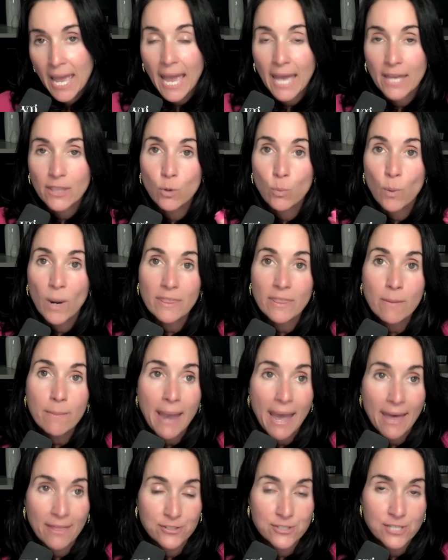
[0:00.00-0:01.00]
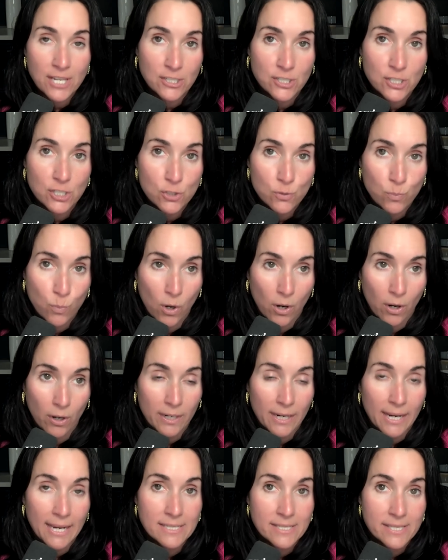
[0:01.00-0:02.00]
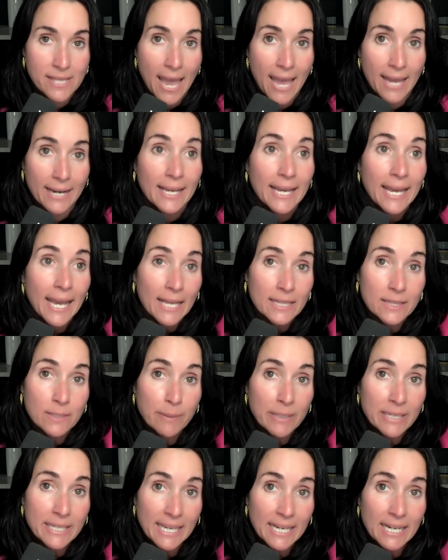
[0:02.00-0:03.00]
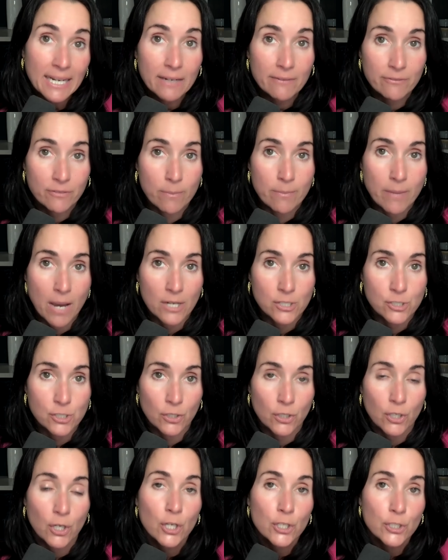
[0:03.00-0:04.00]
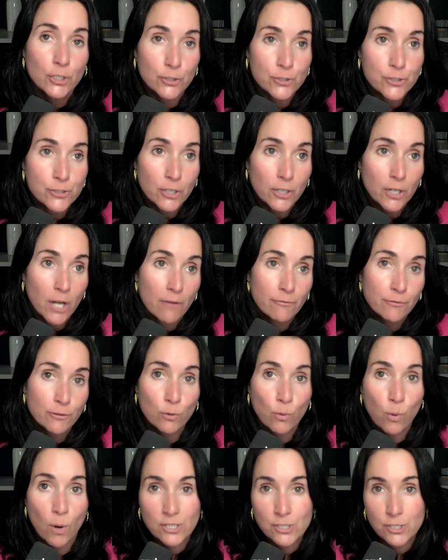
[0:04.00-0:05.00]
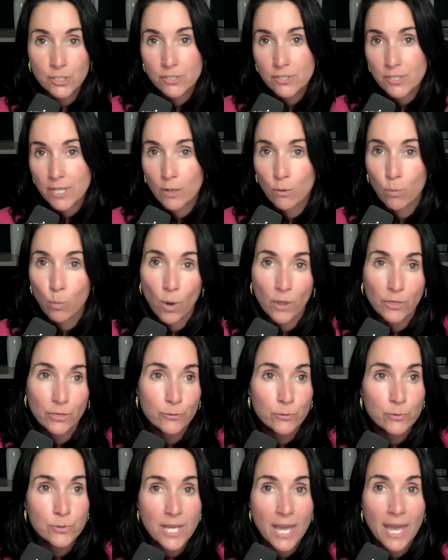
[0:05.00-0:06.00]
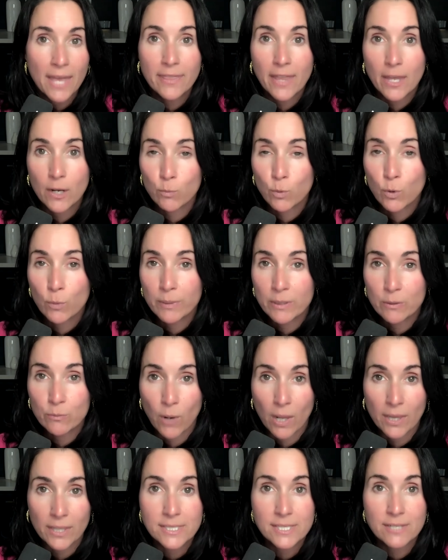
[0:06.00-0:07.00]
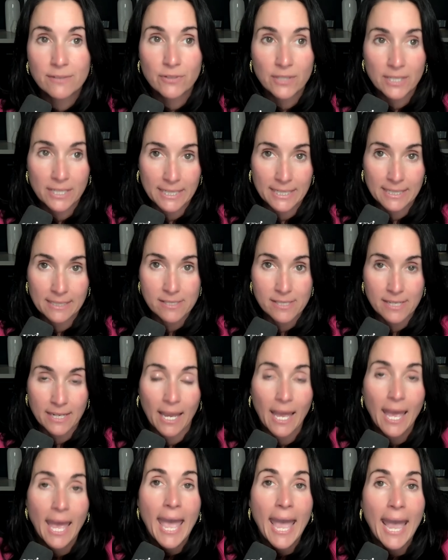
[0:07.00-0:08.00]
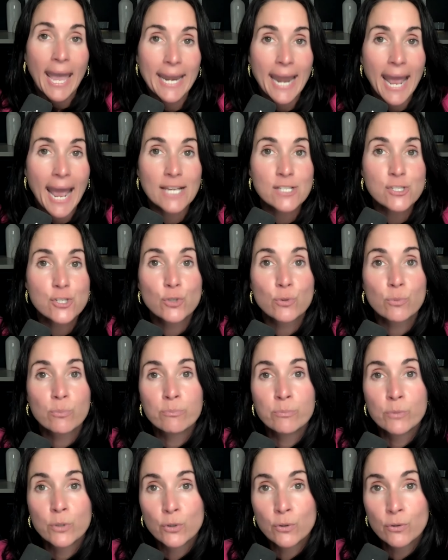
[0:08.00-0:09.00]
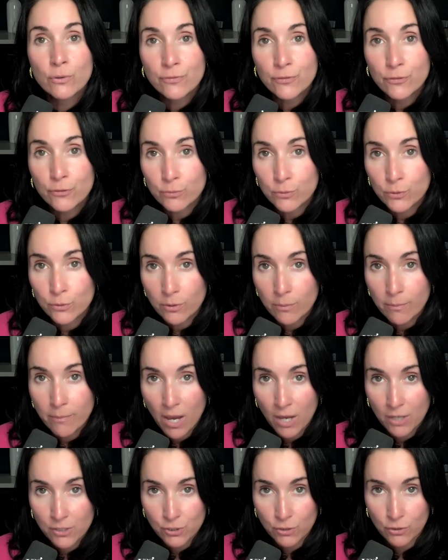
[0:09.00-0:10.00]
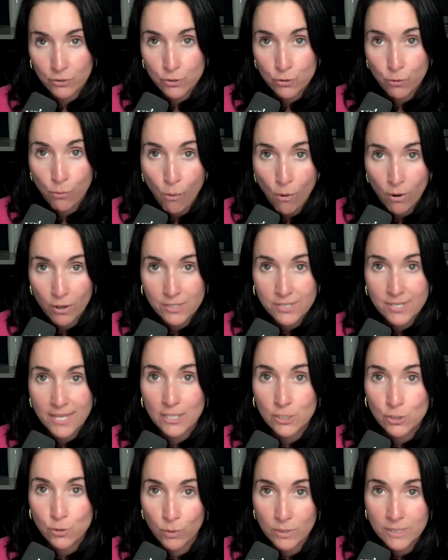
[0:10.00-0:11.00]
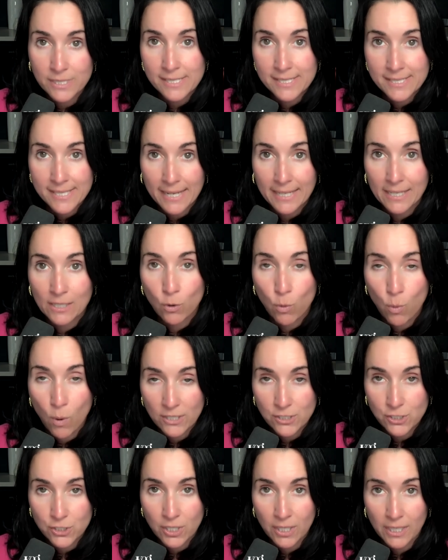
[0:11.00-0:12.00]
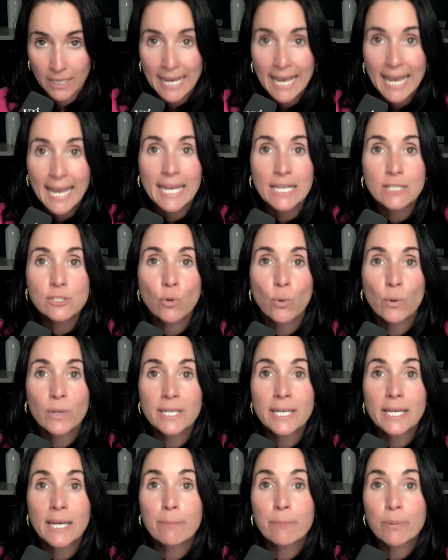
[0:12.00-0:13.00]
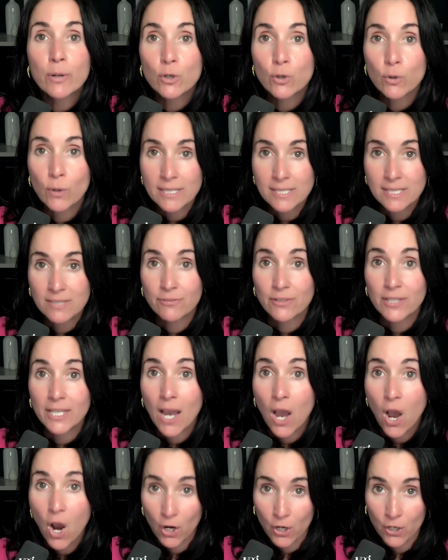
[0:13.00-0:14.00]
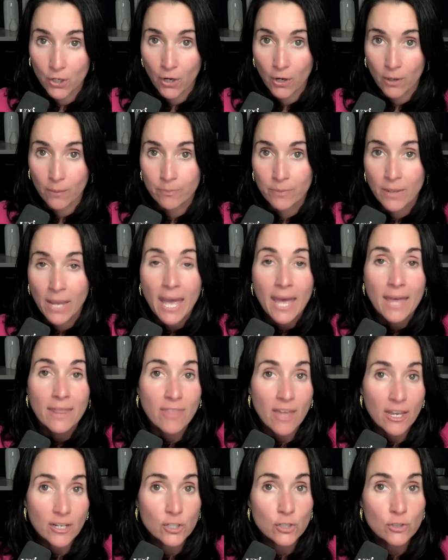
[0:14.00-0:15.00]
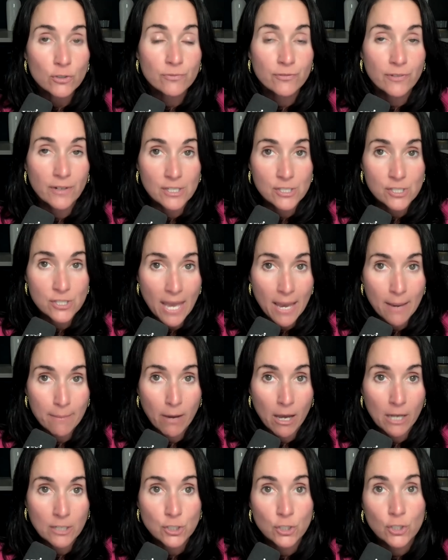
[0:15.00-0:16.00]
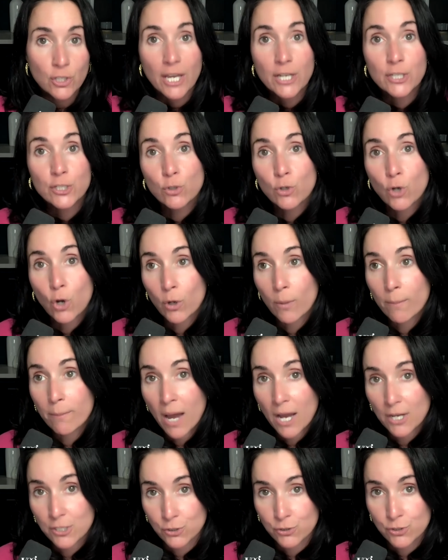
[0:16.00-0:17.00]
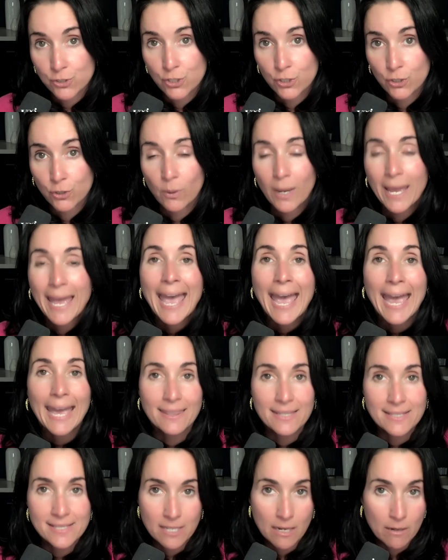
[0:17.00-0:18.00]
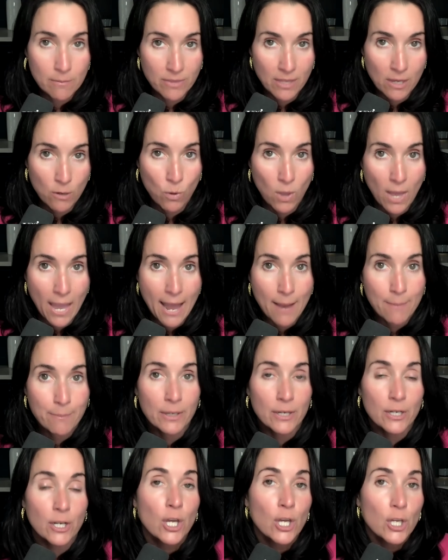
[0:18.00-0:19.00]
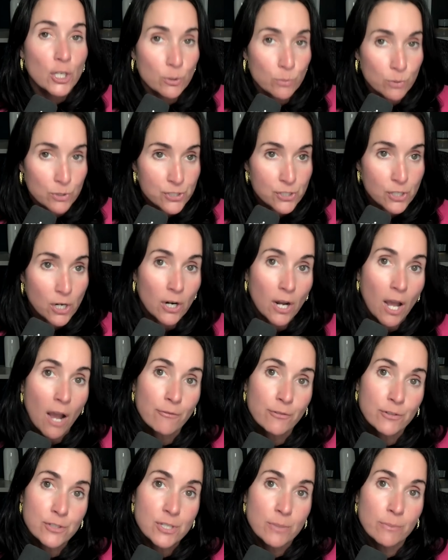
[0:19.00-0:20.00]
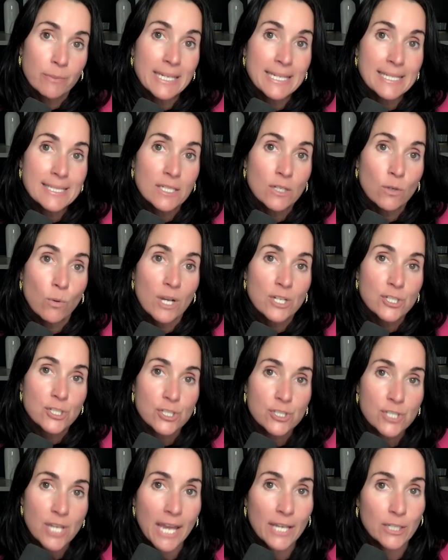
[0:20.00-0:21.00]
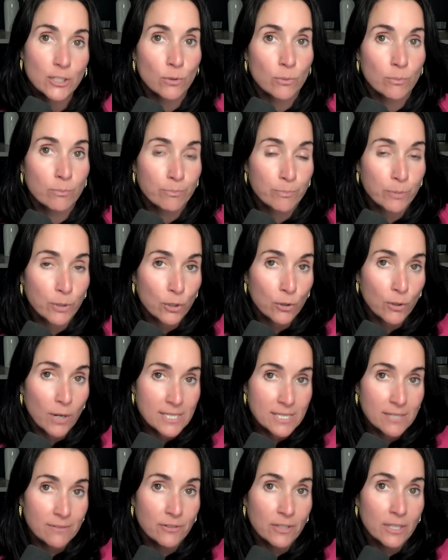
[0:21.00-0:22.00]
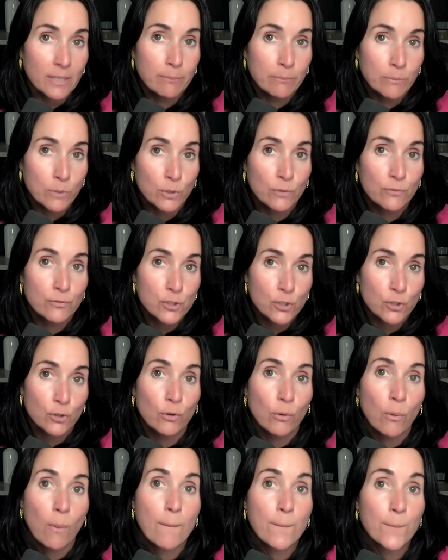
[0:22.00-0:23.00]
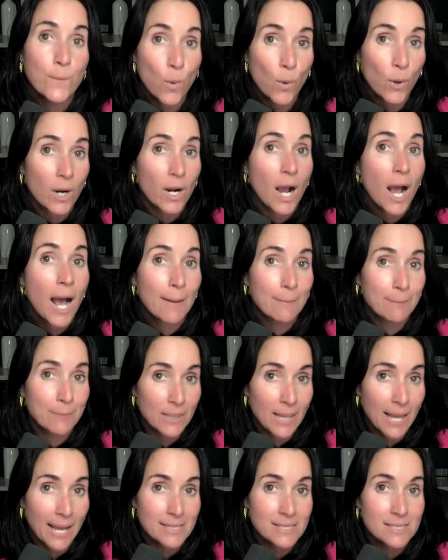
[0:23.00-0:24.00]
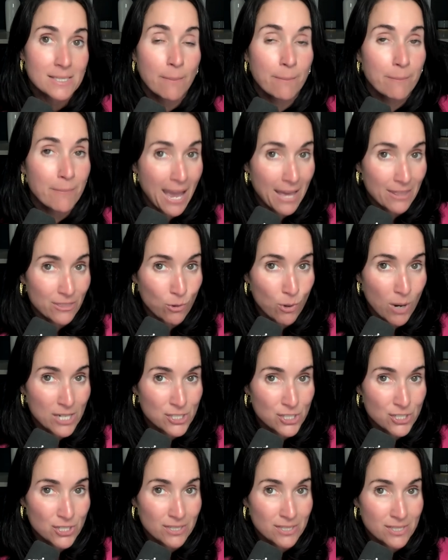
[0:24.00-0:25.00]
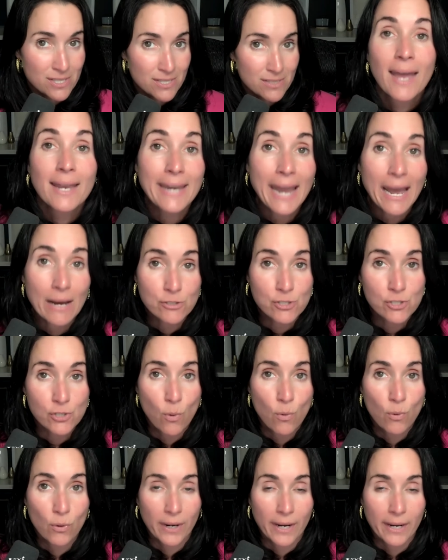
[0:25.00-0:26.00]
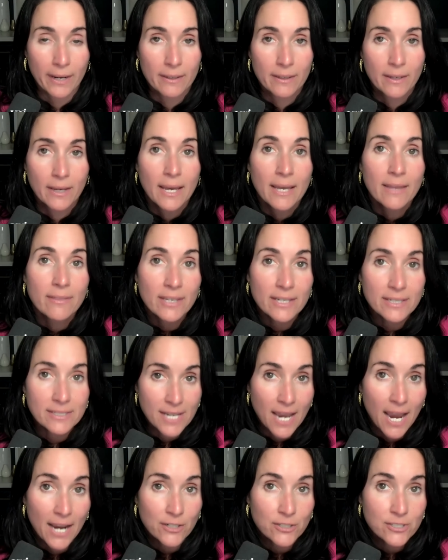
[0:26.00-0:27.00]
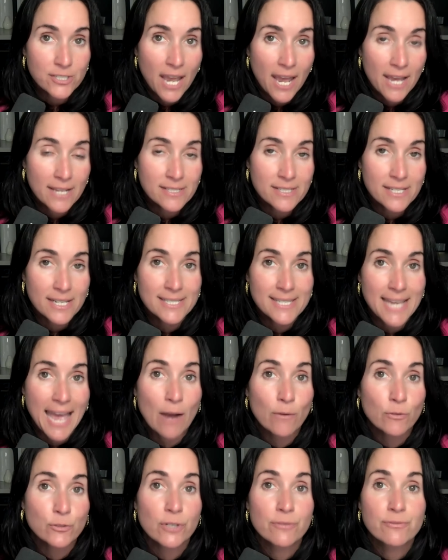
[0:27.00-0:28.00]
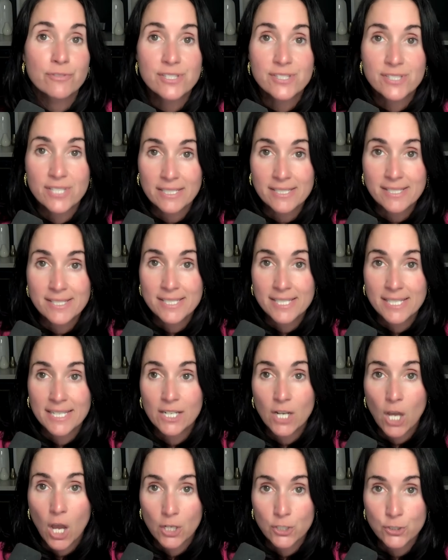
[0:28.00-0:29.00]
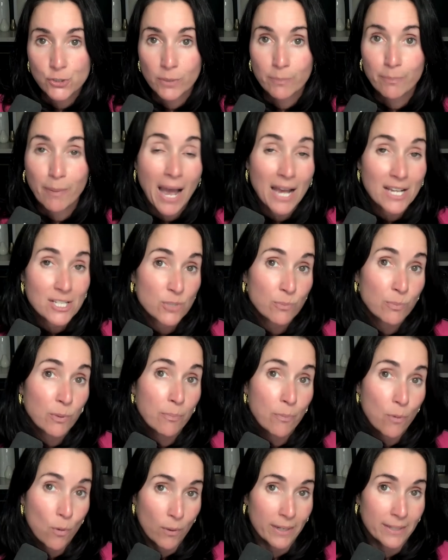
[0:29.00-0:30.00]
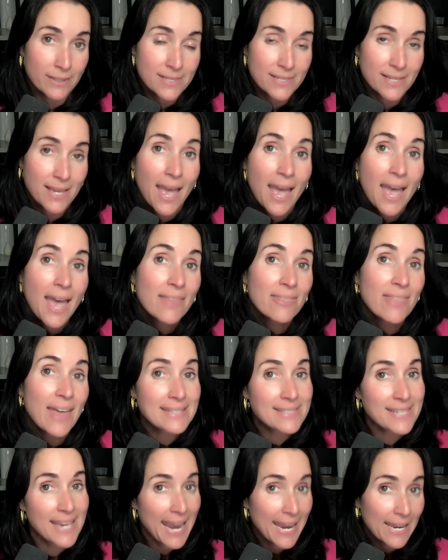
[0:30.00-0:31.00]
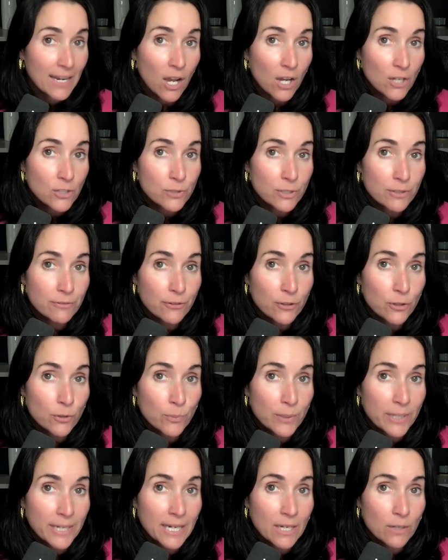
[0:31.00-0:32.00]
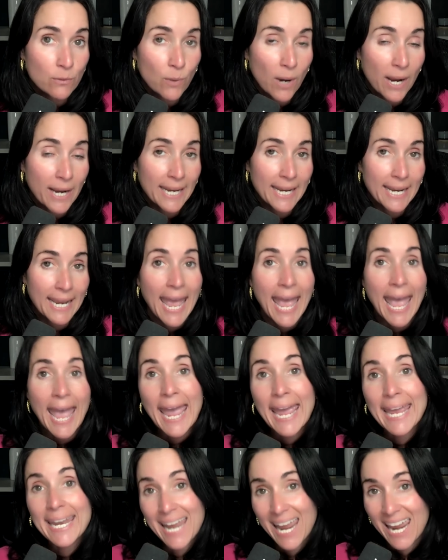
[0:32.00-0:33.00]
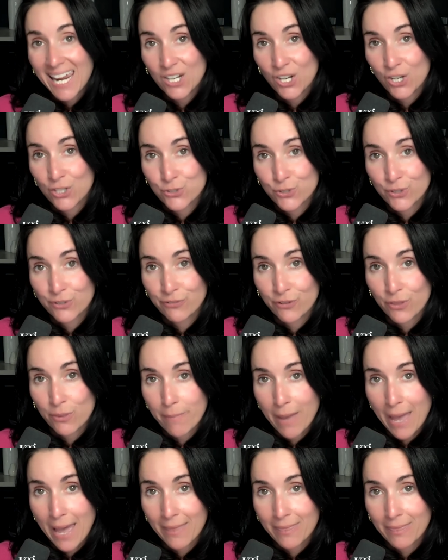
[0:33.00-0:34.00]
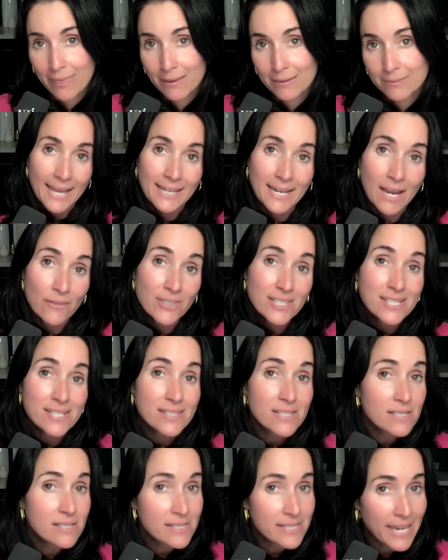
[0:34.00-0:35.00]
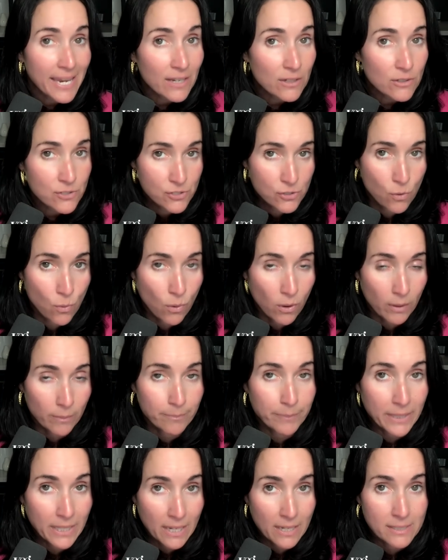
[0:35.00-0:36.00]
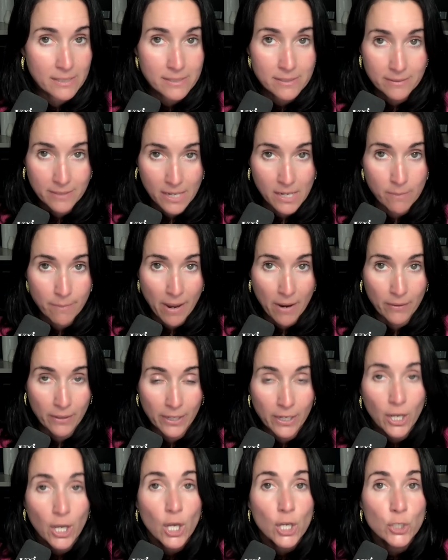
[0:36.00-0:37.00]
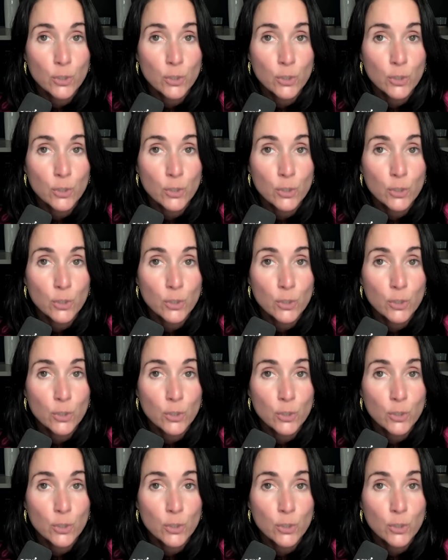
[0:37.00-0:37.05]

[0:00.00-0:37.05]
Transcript: And the way the math sections work is that at the beginning of the module, you'll start off with questions like 1 through 10 that will be relatively easy. And as you move through the module towards that 22nd question, it's going to get progressively harder. Then you'll finish that module and you'll go to Module 2, and the same thing will happen. You will start off with some easy questions and you'll progressively move to more complex math questions. Now, scoring. The entire test is out of 1,600 possible points. That's 800 for the reading and writing and 800 for the math. Now, this is a scale score because think about it.